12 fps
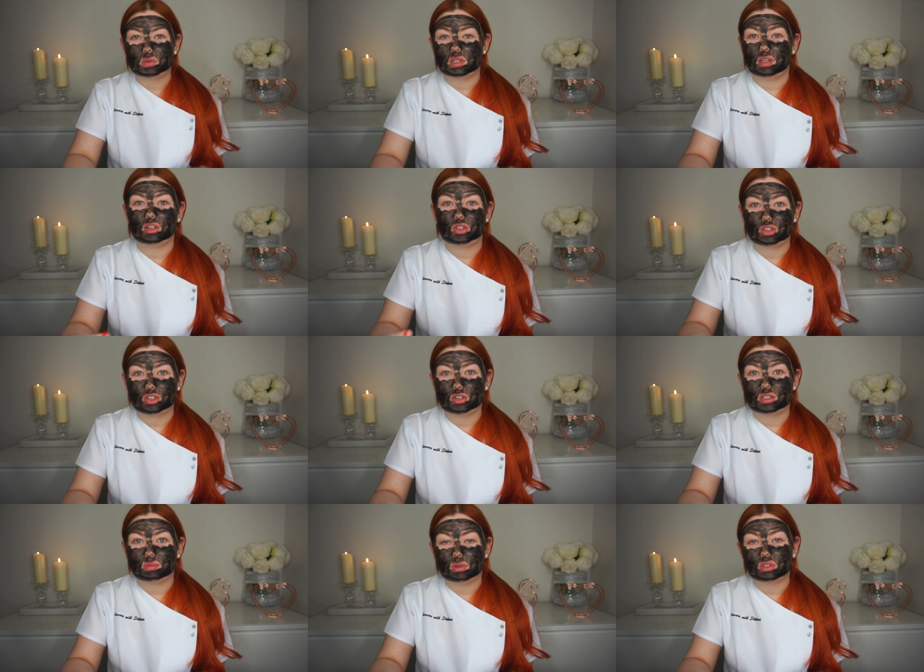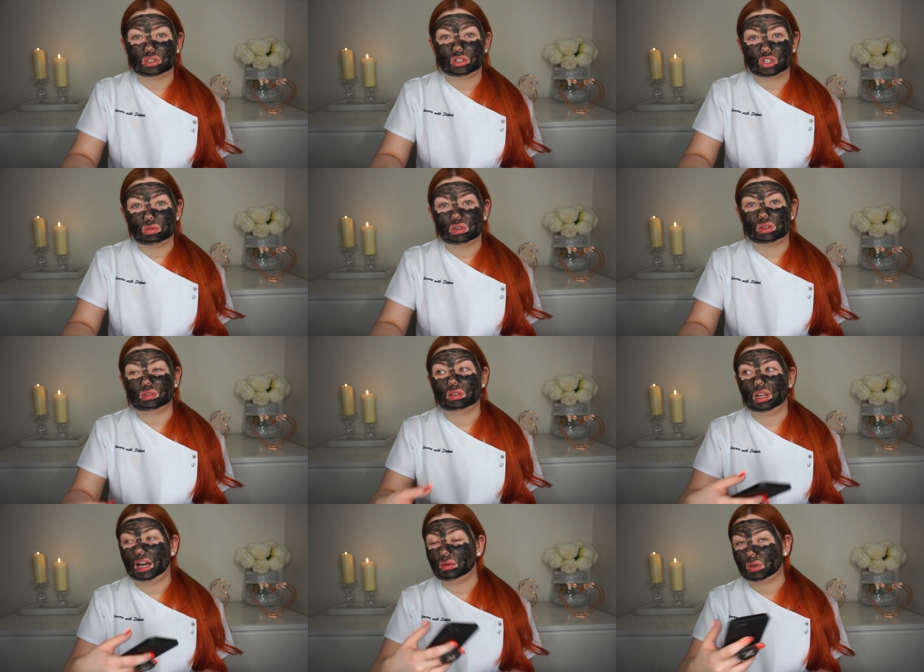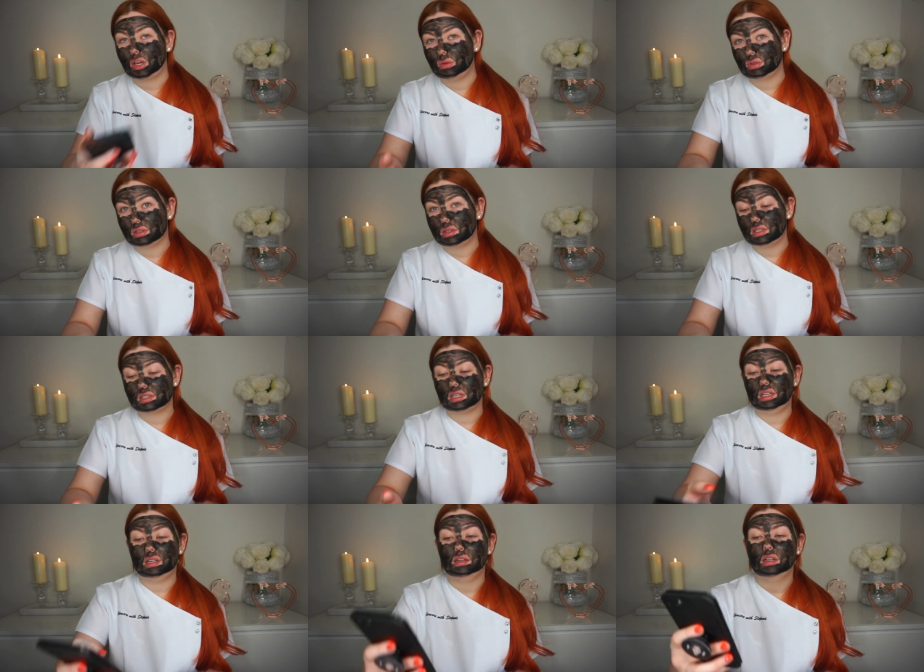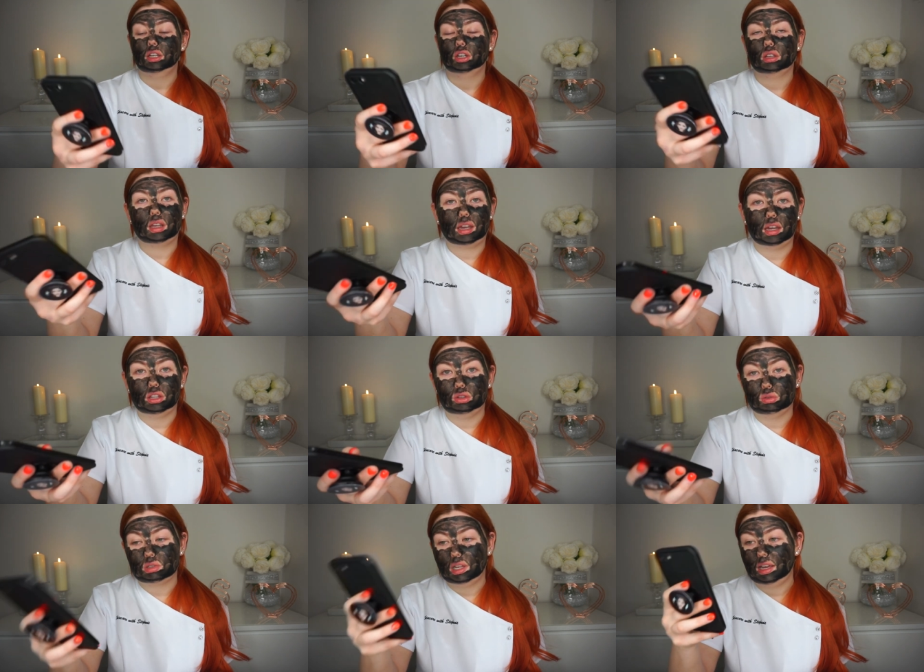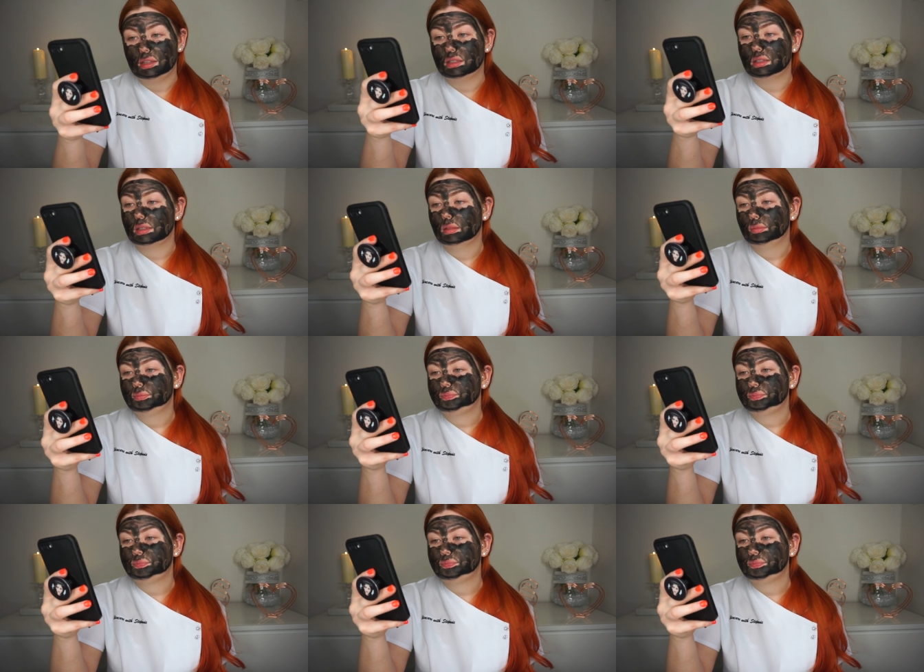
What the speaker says: I think, just because I wanted to show you all how it goes onto the skin. You can use less.